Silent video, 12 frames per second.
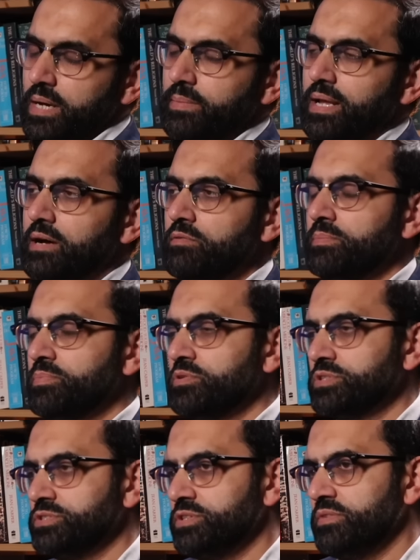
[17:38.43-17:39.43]
I mean, how
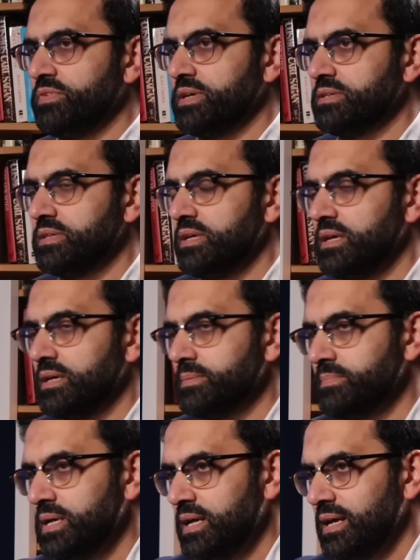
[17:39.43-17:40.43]
important do you think
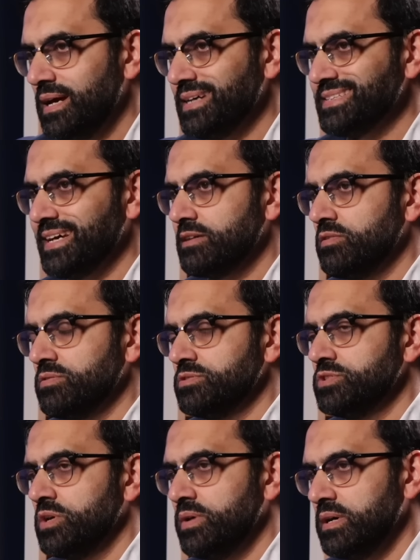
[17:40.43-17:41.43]
the attack
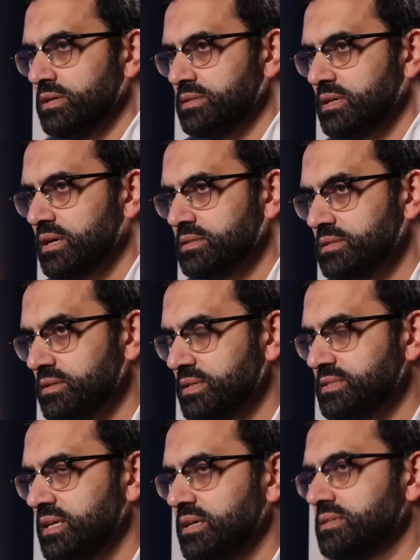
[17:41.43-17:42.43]
on Doha, the Qatar
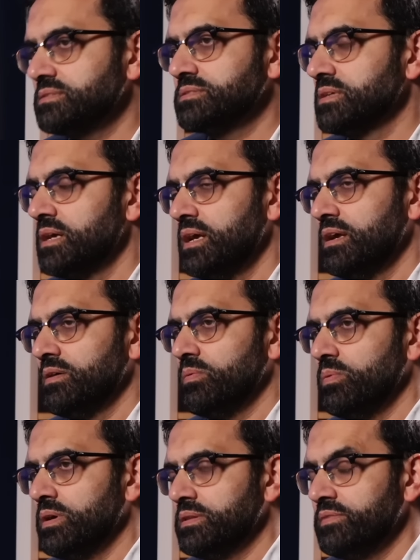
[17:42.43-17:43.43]
attacks,
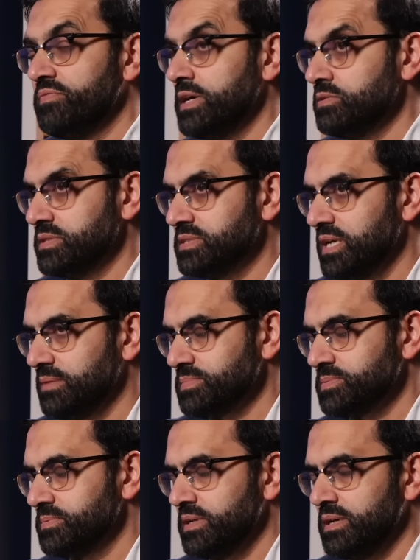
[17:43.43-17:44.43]
were the failed
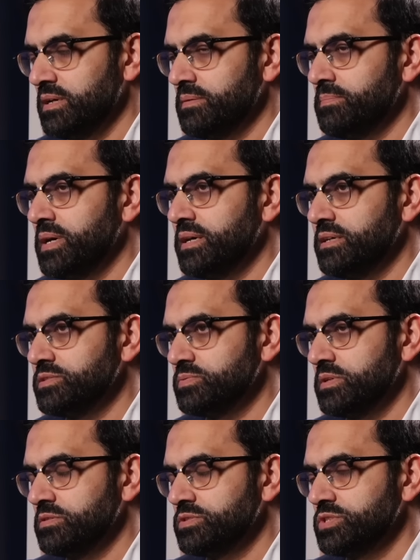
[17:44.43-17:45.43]
attempts by
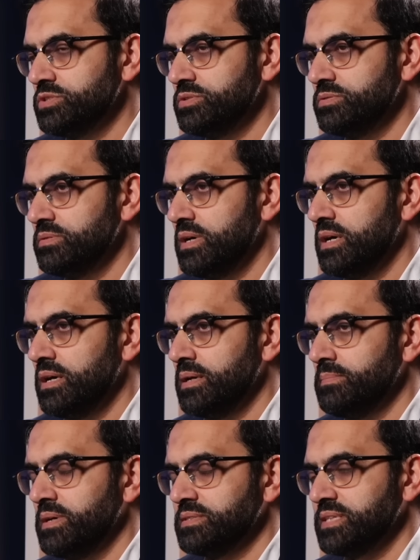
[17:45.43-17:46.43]
Israel to
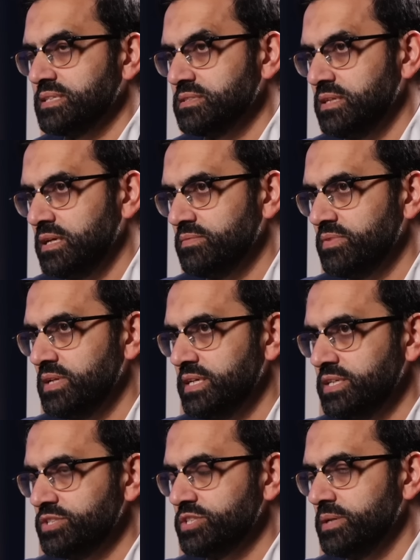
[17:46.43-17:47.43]
assassinate the
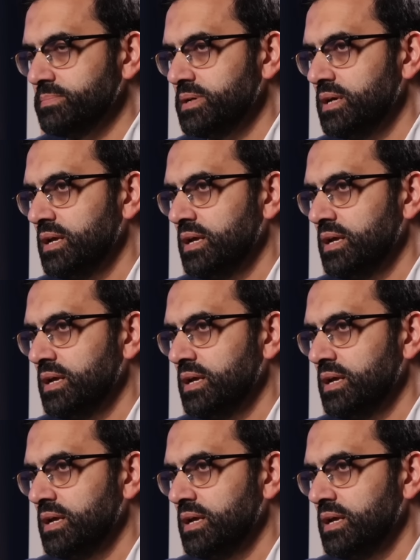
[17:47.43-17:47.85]
leadership,